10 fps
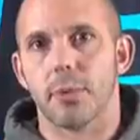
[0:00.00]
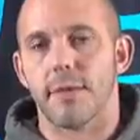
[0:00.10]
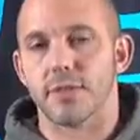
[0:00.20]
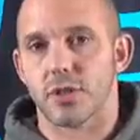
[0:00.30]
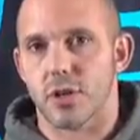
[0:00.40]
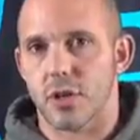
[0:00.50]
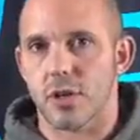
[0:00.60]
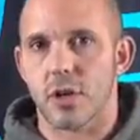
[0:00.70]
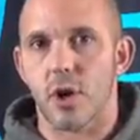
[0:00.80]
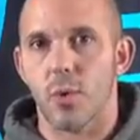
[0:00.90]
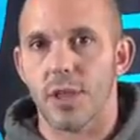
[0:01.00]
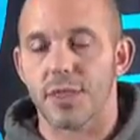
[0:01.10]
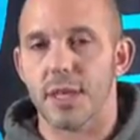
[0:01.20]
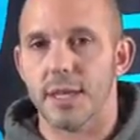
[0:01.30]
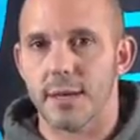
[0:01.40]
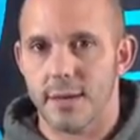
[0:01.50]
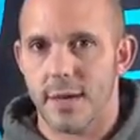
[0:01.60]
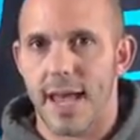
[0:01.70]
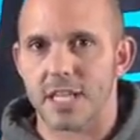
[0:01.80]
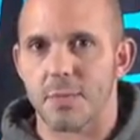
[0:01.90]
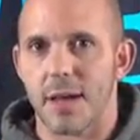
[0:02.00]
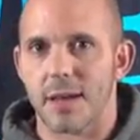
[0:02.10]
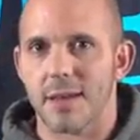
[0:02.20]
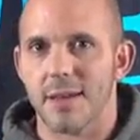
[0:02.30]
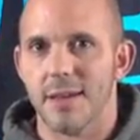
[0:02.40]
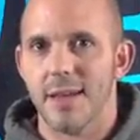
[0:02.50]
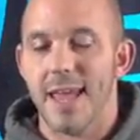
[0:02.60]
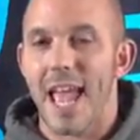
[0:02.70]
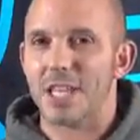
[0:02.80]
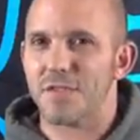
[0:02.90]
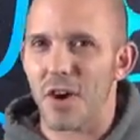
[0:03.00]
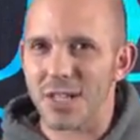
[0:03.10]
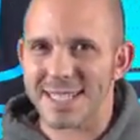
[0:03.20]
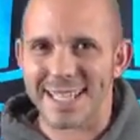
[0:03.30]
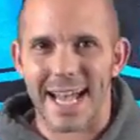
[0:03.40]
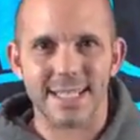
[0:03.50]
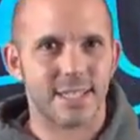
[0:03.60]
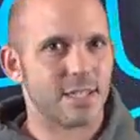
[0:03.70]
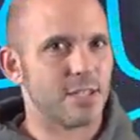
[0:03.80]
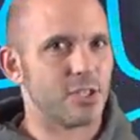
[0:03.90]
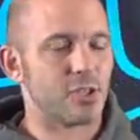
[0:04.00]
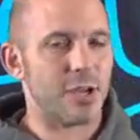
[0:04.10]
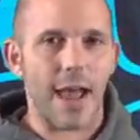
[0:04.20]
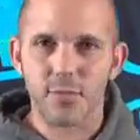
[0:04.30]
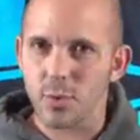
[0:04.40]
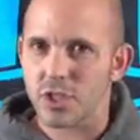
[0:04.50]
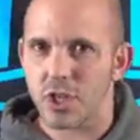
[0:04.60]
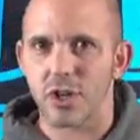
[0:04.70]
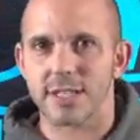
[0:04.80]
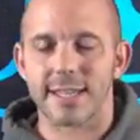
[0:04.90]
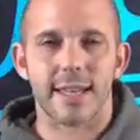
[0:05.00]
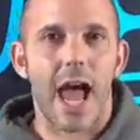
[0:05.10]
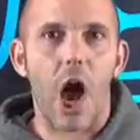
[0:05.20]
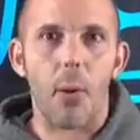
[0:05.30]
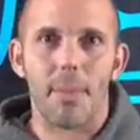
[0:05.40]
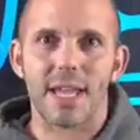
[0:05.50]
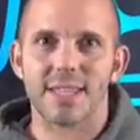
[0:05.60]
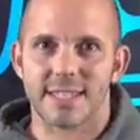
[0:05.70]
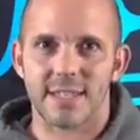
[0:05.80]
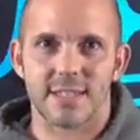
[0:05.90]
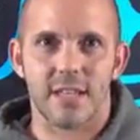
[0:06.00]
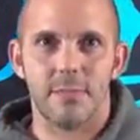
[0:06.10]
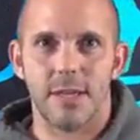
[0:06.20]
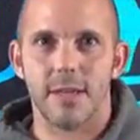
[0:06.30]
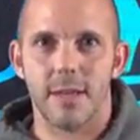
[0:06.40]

levels that are going to go with the hatchback. As far as size is concerned, everyone's curious on how big this thing is going to be.